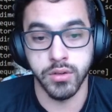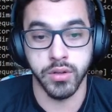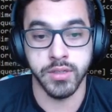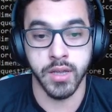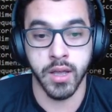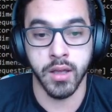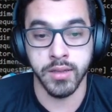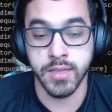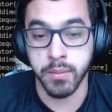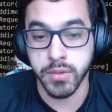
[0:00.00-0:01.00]
So it's a
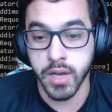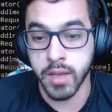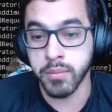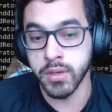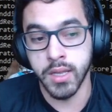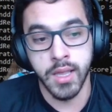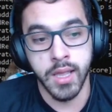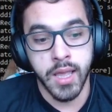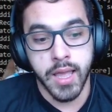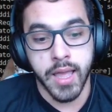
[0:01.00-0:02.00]
sum type,
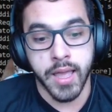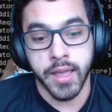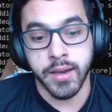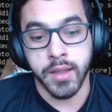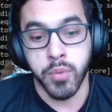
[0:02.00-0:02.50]
and